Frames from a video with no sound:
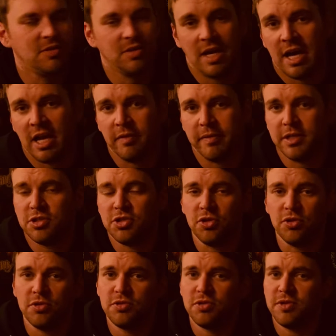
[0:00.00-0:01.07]
Halloween
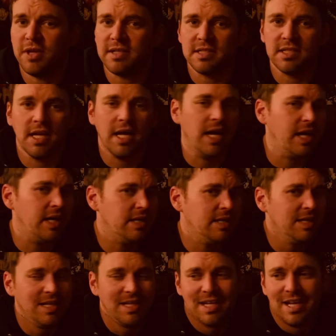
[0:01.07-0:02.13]
2 2009,
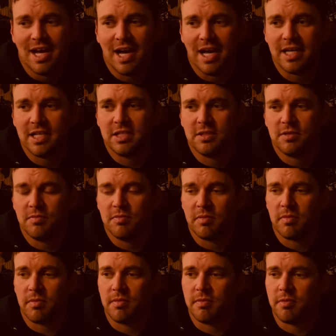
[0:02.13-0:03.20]
I
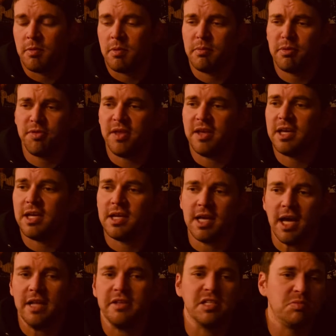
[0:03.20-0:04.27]
remember thinking,
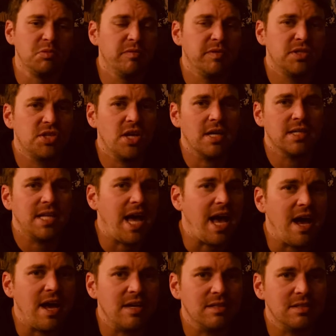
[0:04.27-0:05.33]
God, this movie sucks
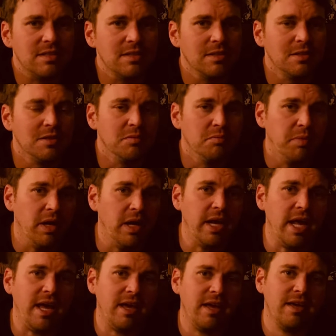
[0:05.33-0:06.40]
ass. But
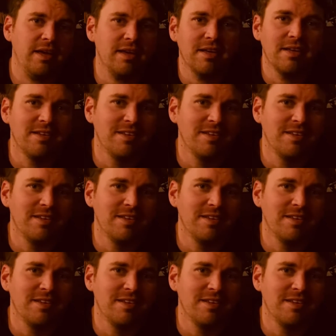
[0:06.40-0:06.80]
hey,